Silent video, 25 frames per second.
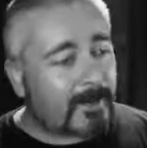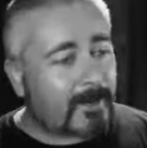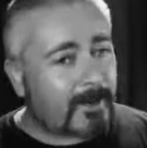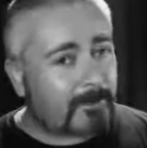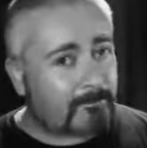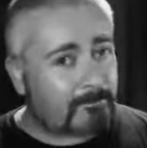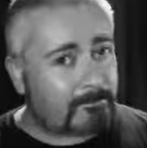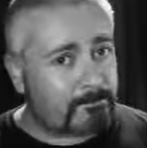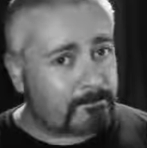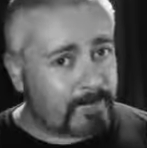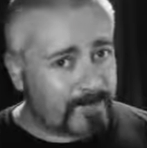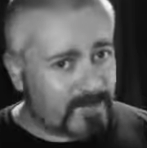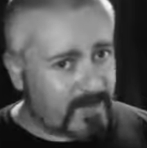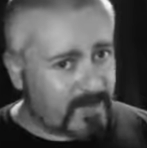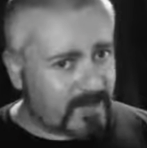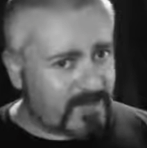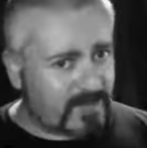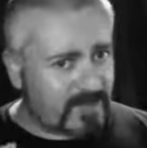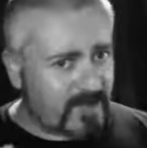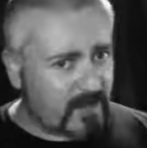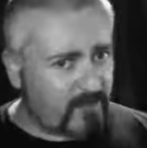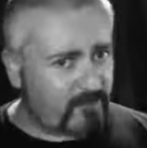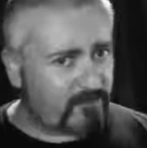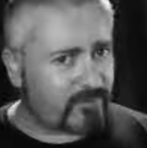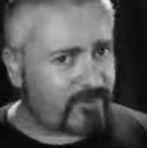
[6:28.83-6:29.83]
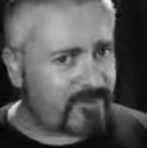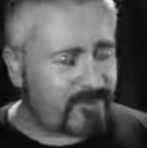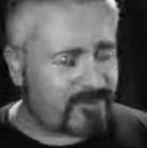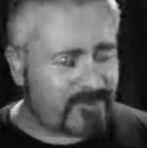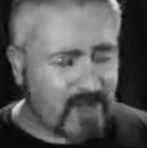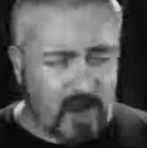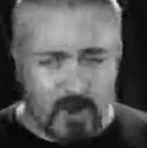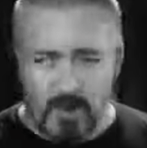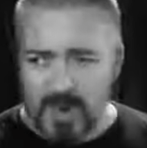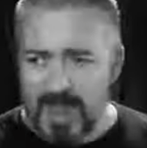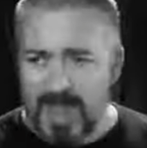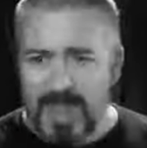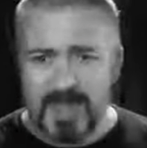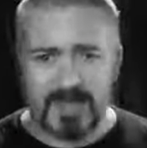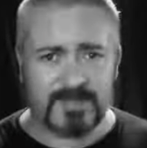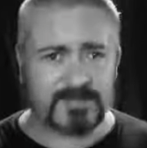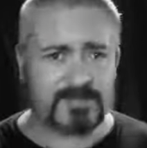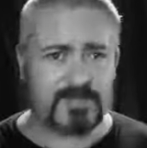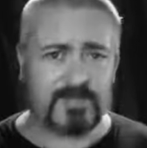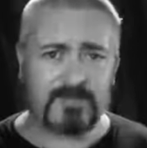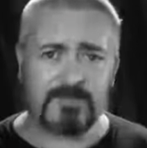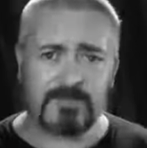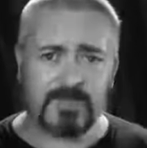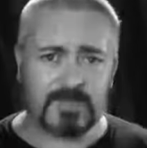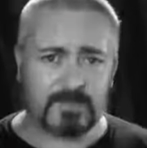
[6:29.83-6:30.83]
Um, but yeah, definitely go
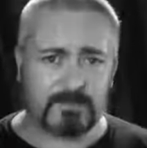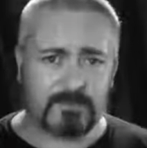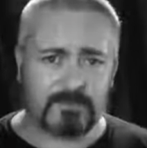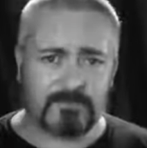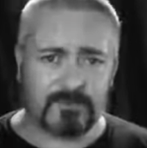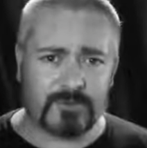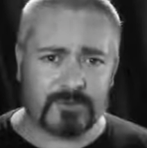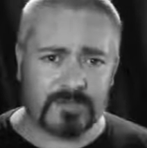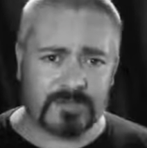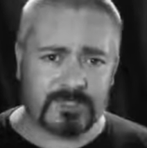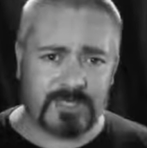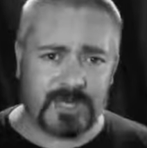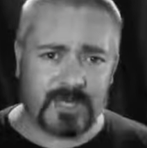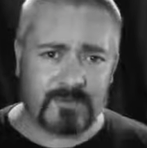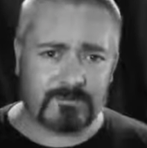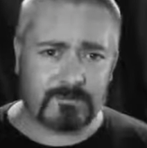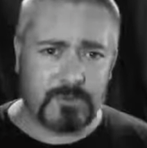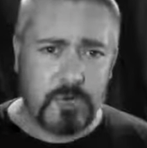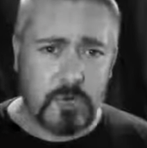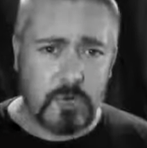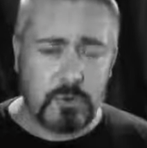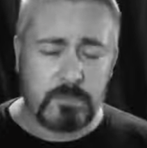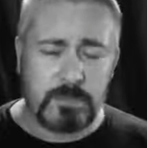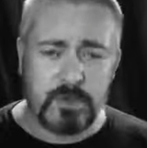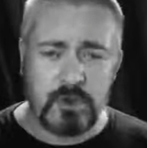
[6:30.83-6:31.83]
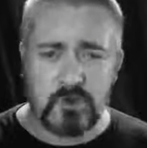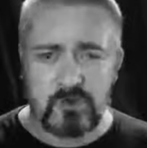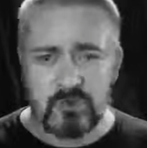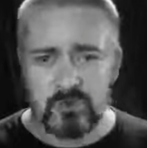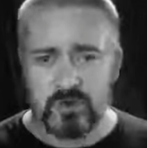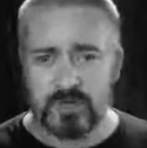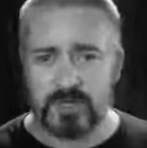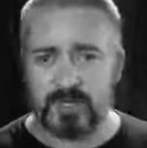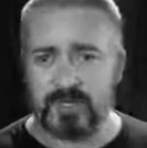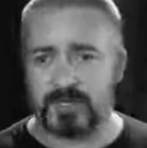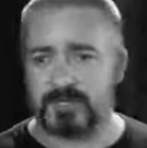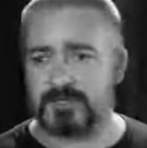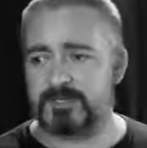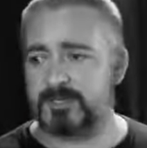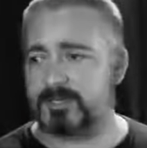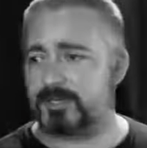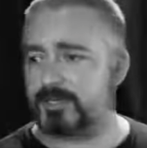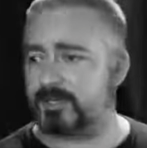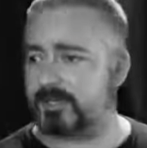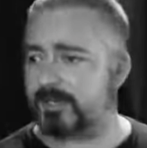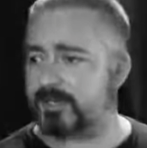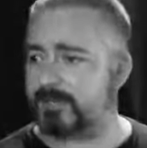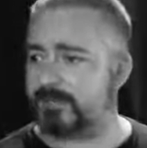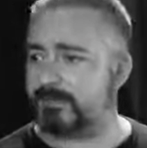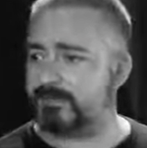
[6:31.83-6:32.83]
hands on with it before you start poo pooing it
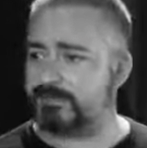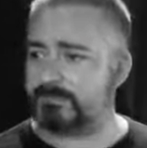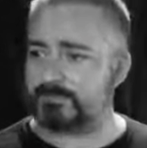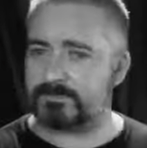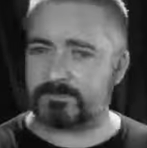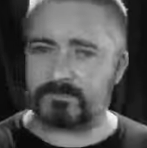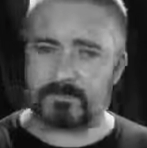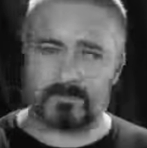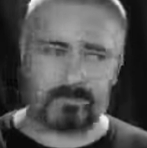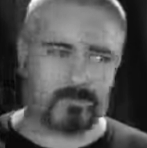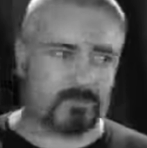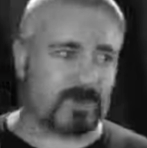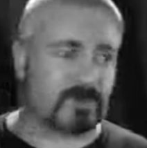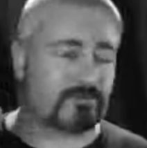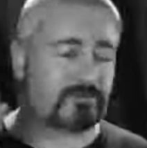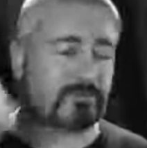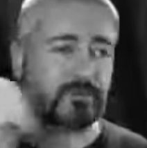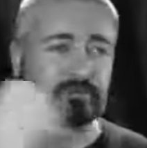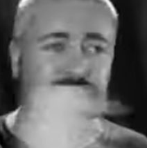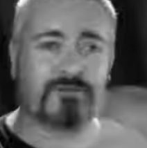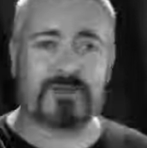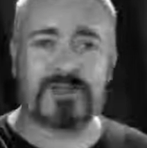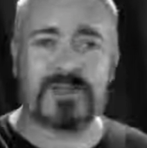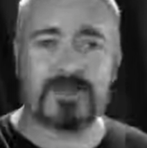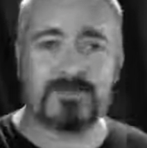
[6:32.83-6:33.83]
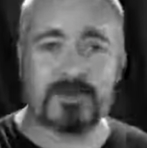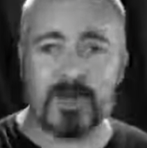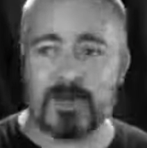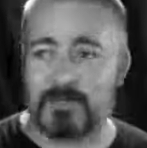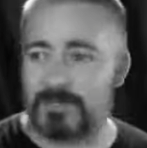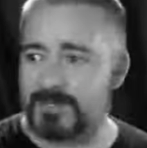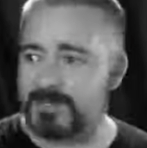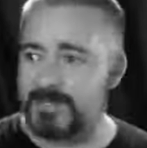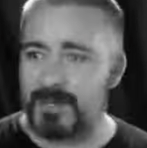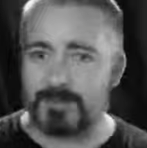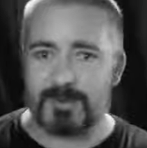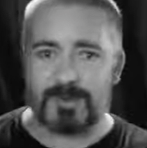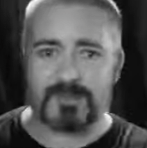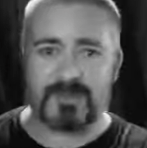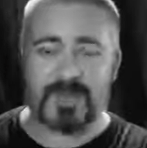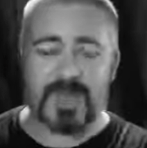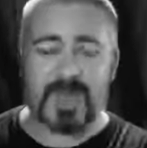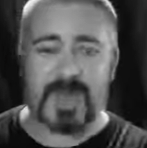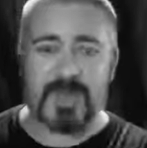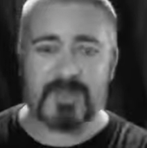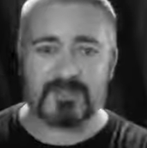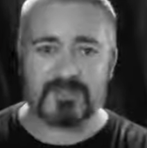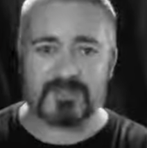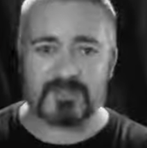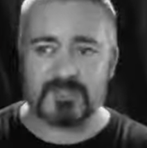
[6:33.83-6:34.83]
and, and wait for a friend to buy one to go around the
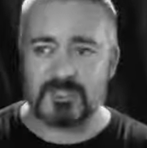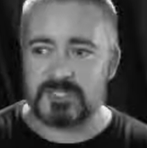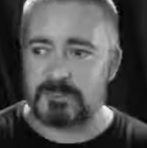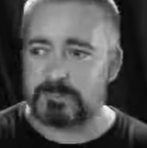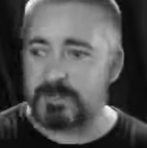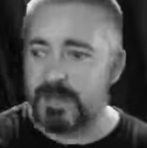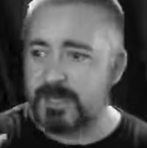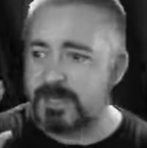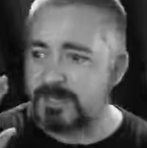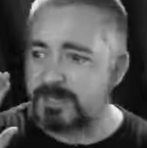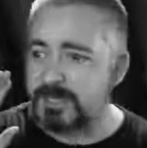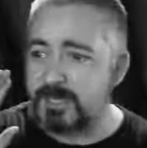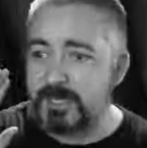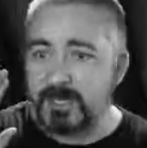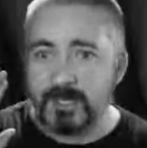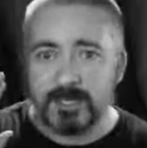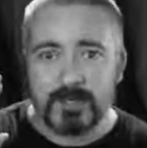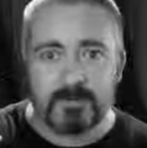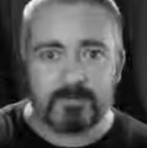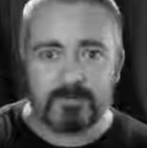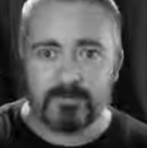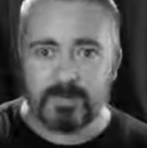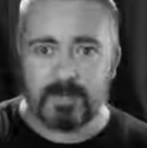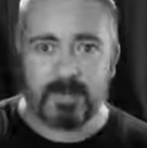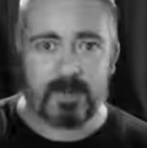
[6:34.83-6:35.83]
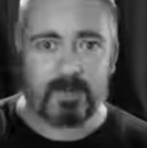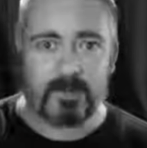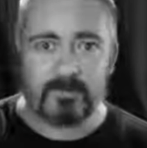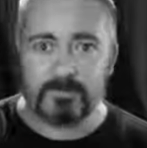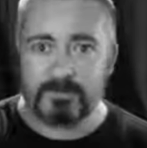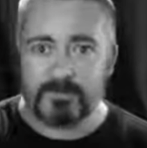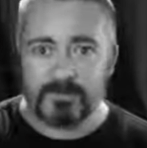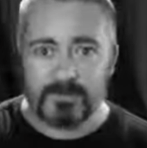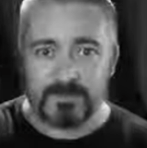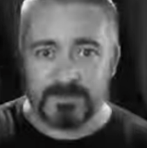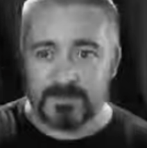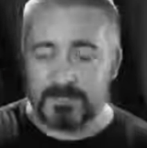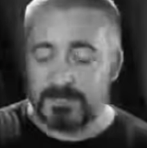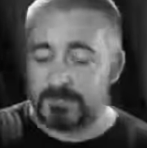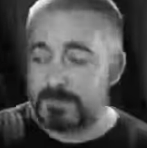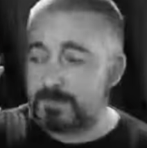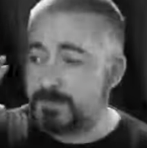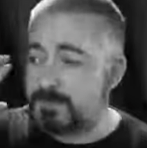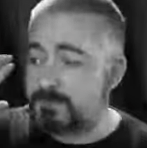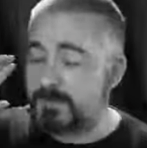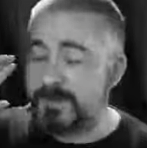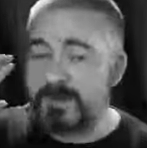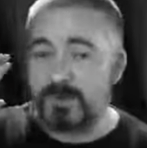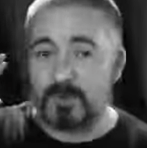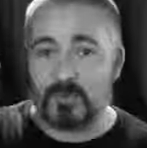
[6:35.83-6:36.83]
house and spend, you know,
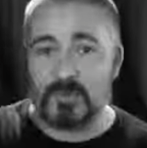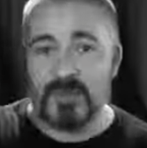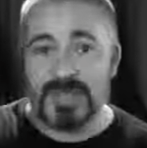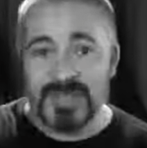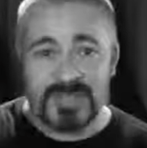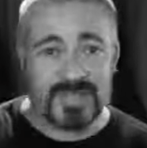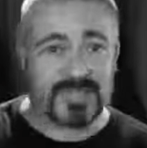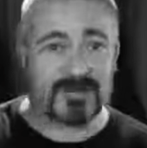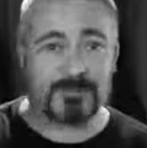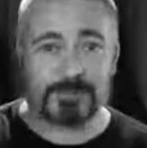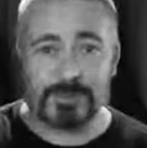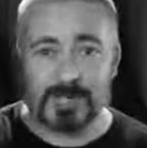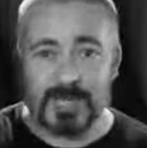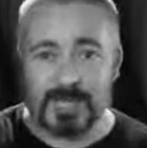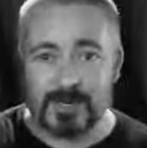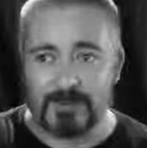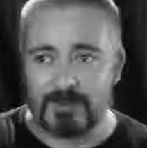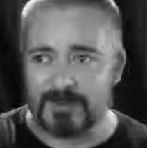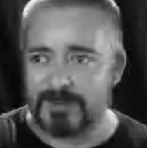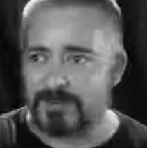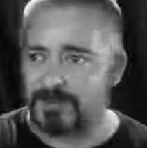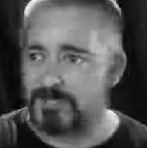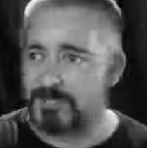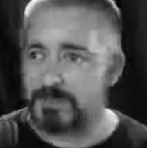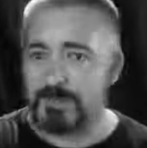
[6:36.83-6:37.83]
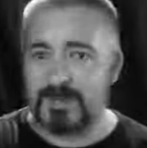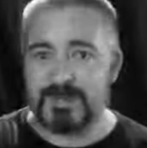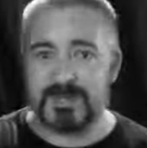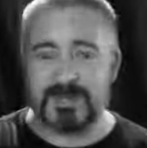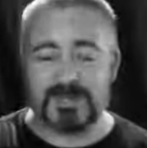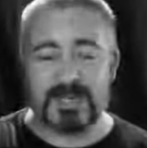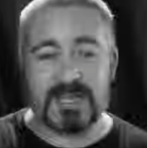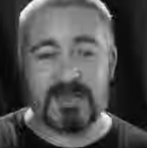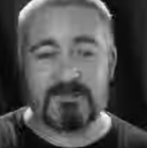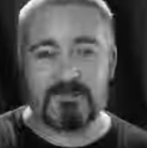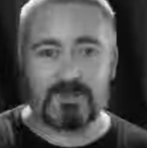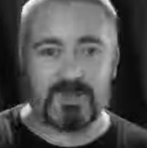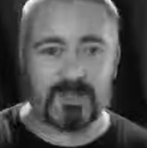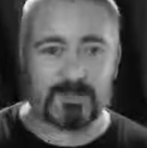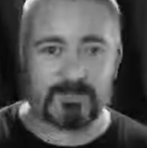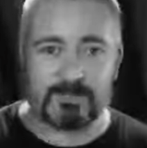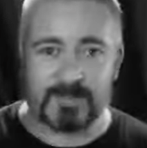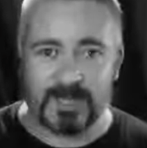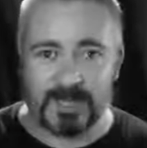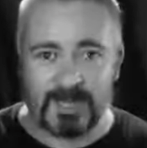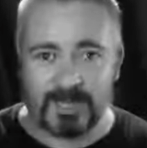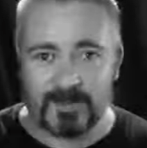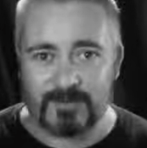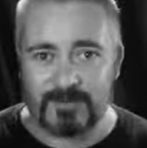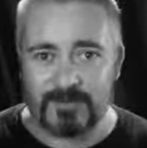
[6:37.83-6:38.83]
spend a weekend playing with it or spend an evening
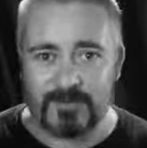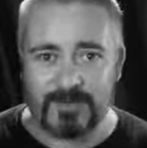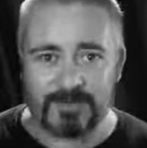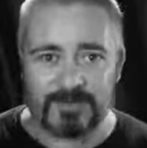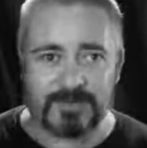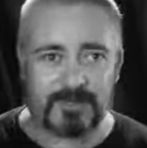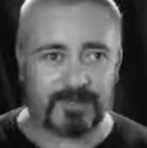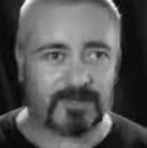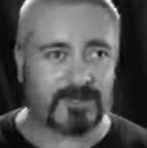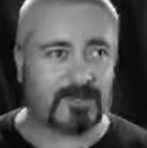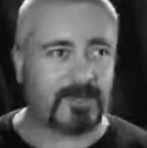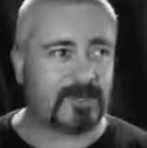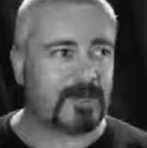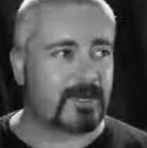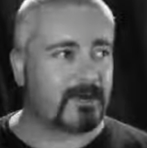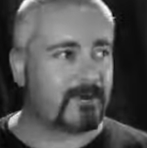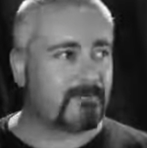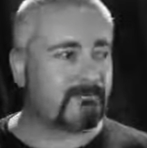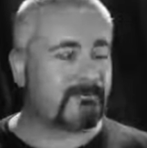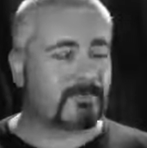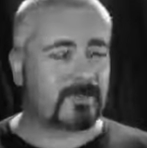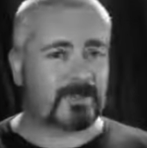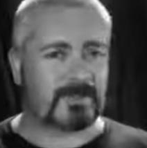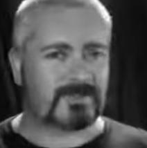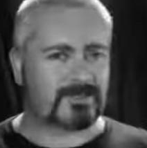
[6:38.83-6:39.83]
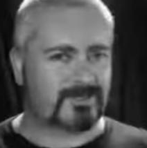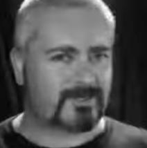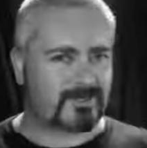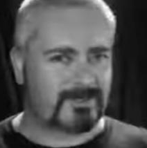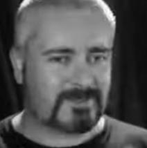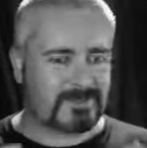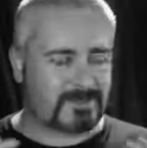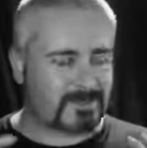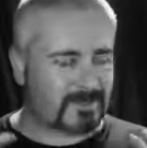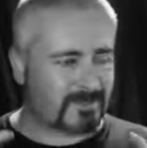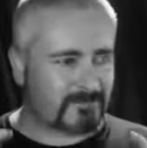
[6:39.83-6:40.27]
playing with it. And it's,